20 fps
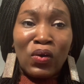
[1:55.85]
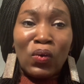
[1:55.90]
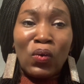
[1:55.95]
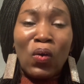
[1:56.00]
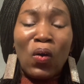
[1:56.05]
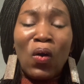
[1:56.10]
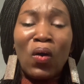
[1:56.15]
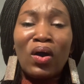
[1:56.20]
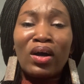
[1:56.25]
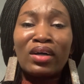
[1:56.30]

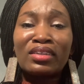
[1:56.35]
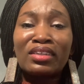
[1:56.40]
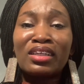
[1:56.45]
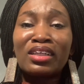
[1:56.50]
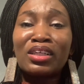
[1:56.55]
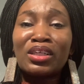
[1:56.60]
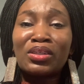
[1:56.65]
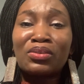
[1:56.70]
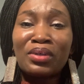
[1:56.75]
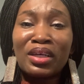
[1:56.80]
God
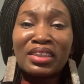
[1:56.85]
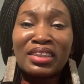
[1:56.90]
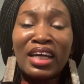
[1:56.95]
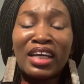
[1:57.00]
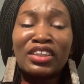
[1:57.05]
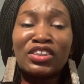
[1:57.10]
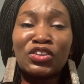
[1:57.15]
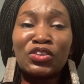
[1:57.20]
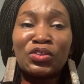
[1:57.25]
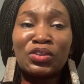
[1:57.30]

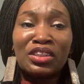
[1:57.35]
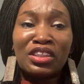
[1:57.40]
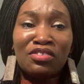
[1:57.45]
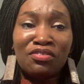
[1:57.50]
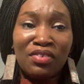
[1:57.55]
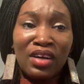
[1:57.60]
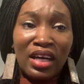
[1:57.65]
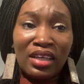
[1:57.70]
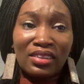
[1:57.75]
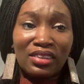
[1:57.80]
created the
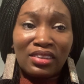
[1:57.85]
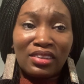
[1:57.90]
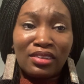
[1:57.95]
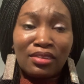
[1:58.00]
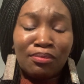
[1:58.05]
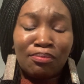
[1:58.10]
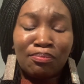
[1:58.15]
universe.